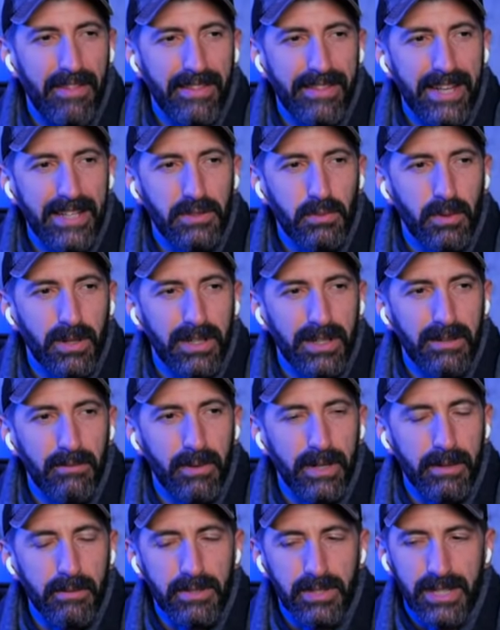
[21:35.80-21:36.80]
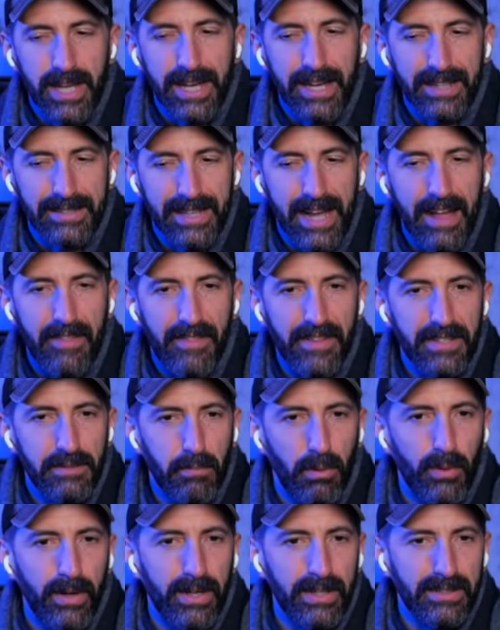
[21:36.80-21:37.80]
think that's what he was saying is at
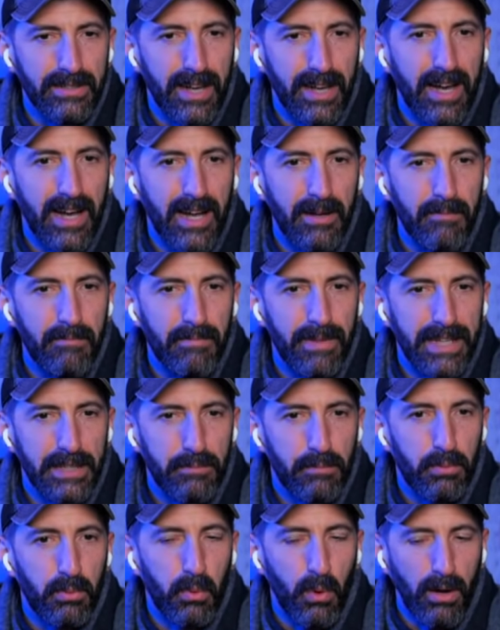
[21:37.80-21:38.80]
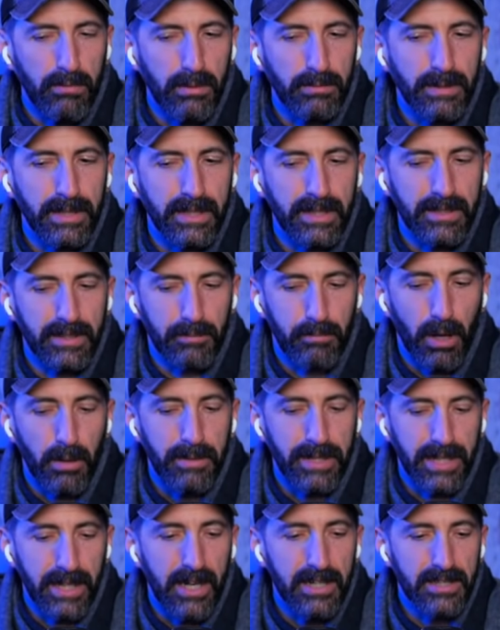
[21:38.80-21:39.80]
this point in time, that's probably, they're
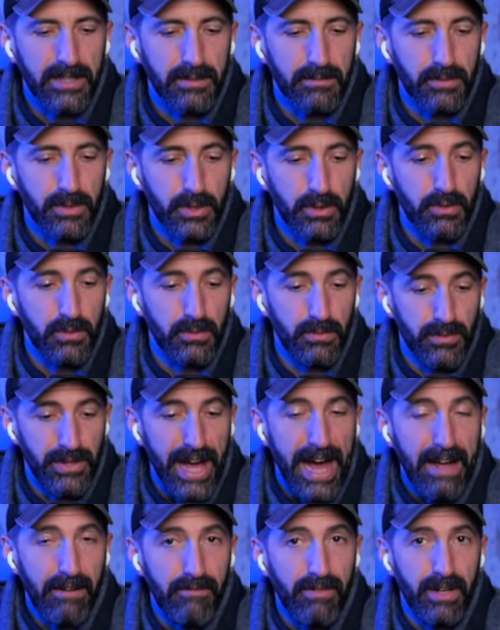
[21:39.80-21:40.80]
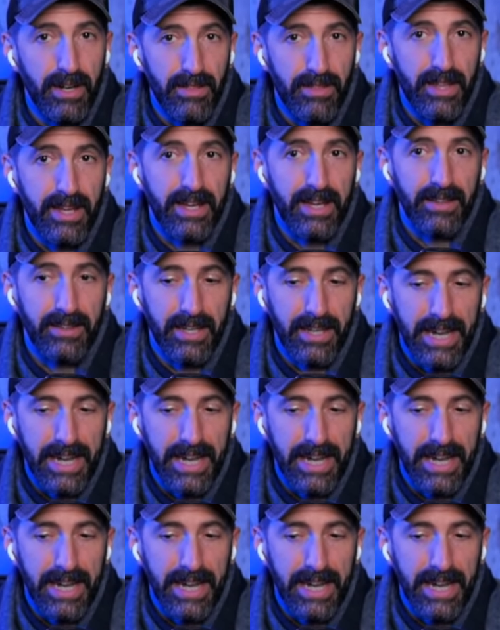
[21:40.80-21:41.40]
probably accustomed to that very thing.